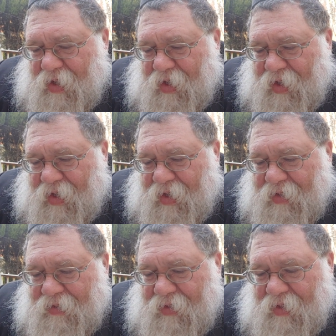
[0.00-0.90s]

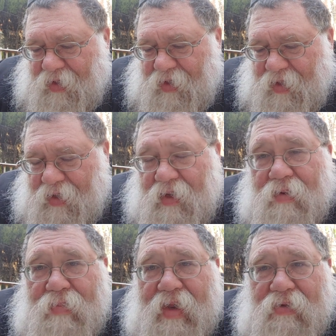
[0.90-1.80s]
and he
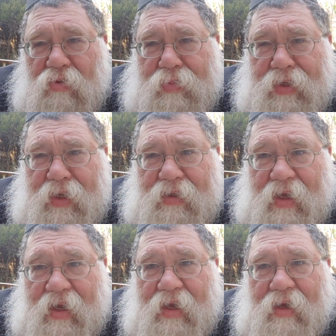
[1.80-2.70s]
uh, made a duplicate
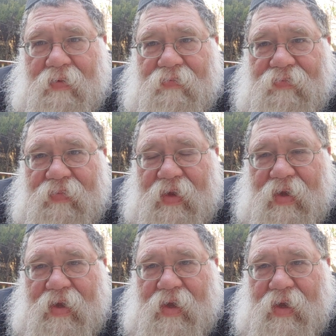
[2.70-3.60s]
key
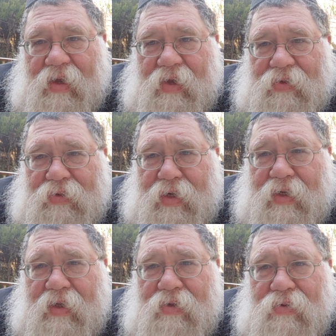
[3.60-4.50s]
so that he
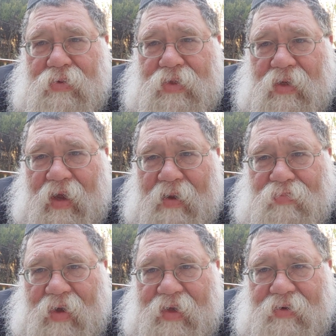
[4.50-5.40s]
can use the
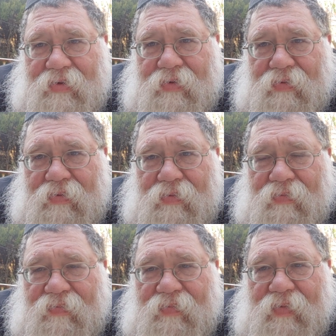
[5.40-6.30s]
typewriter
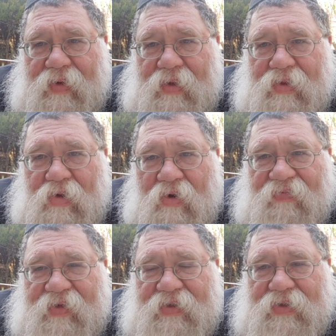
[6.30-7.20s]
in the
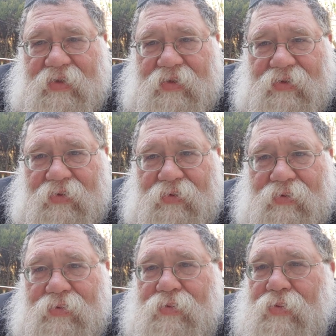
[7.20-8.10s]
office
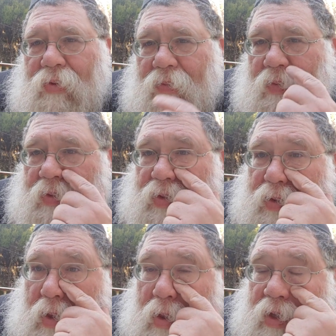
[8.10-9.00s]
to
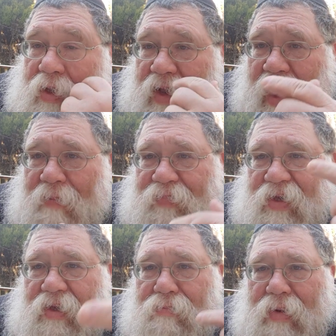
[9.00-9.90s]

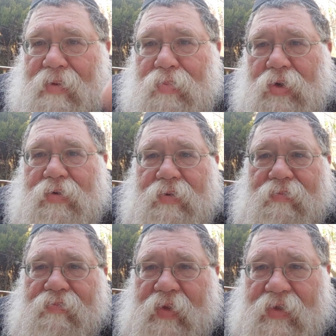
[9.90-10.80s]
copy
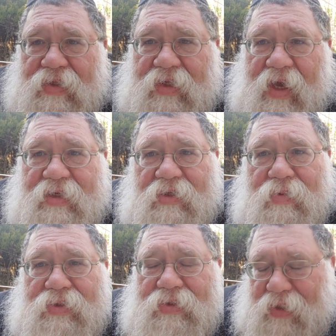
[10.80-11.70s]
maamorim. In this case, it
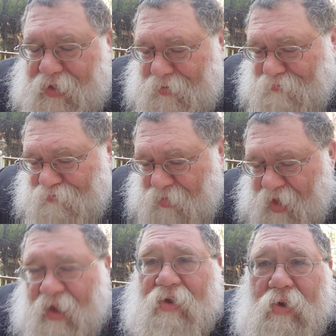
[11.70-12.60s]
was um,
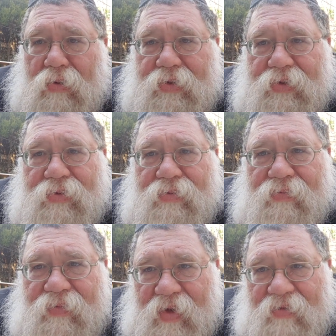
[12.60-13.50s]
Hecholsu,
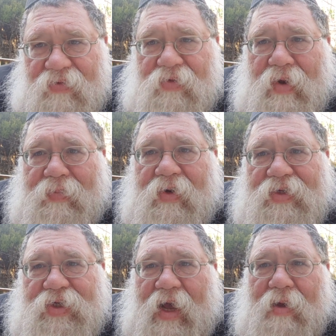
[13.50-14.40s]
the Rebbe
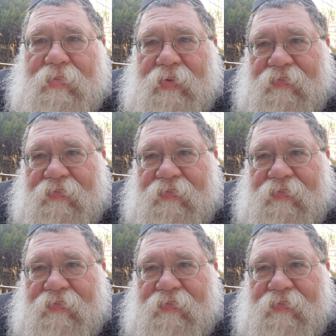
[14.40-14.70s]
Rashab.